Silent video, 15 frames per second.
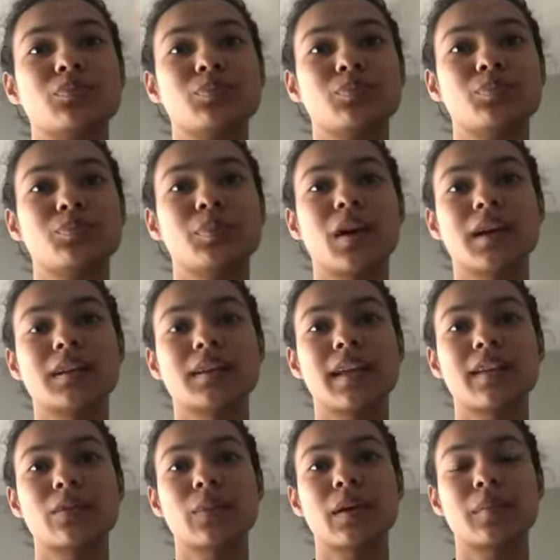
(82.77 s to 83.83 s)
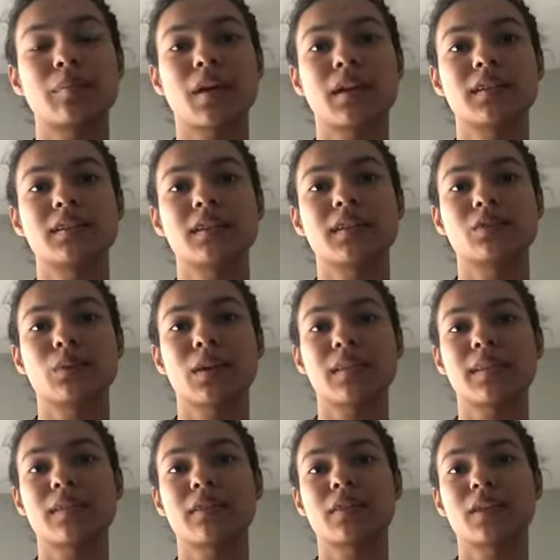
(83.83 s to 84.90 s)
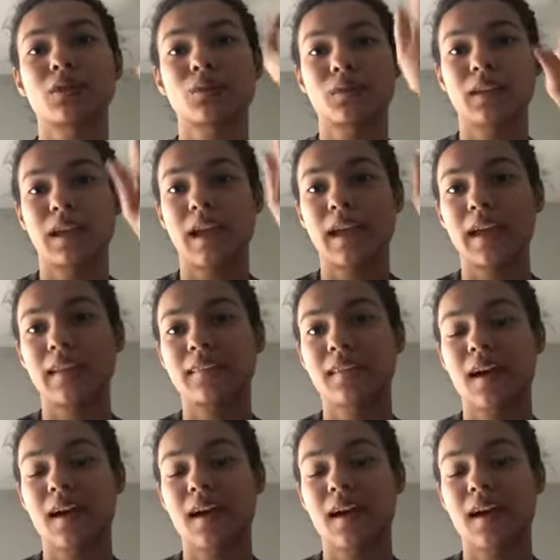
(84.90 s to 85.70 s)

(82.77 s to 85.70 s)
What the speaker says: next week, Monday 27th and 28th,